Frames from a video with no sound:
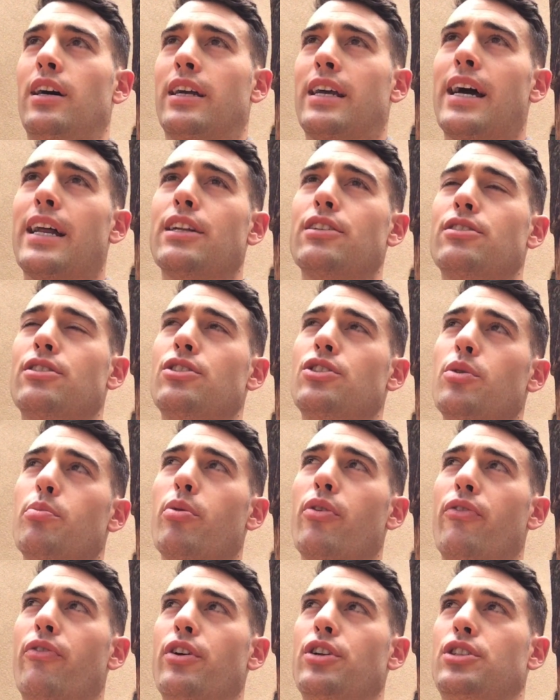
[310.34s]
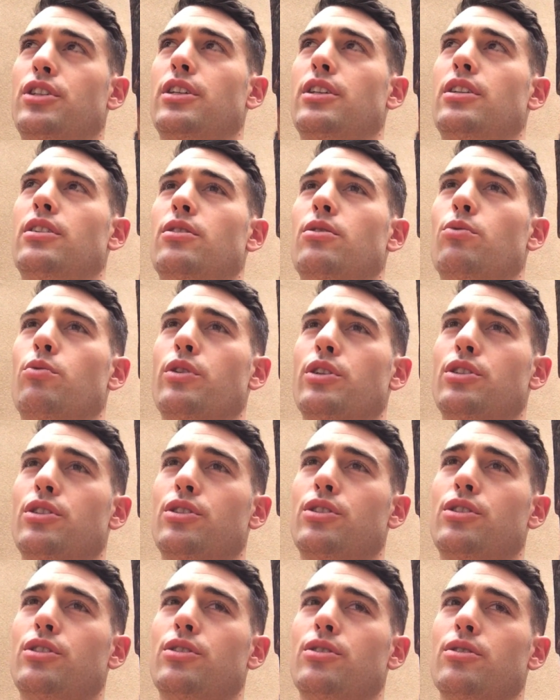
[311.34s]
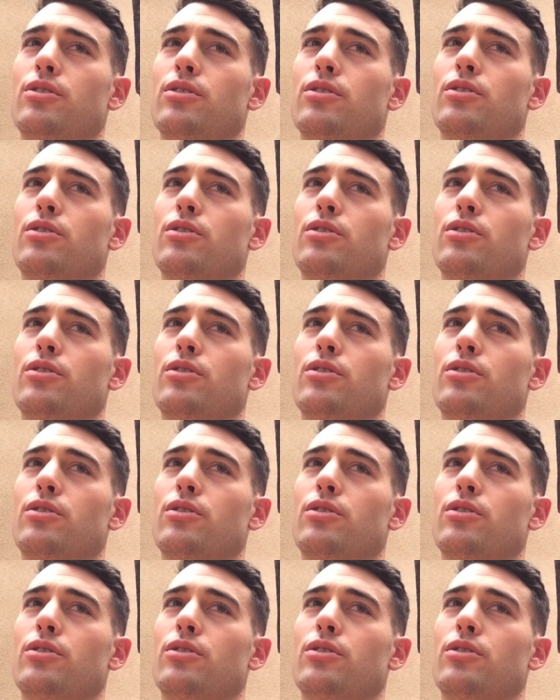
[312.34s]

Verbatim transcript: kind of supervision, which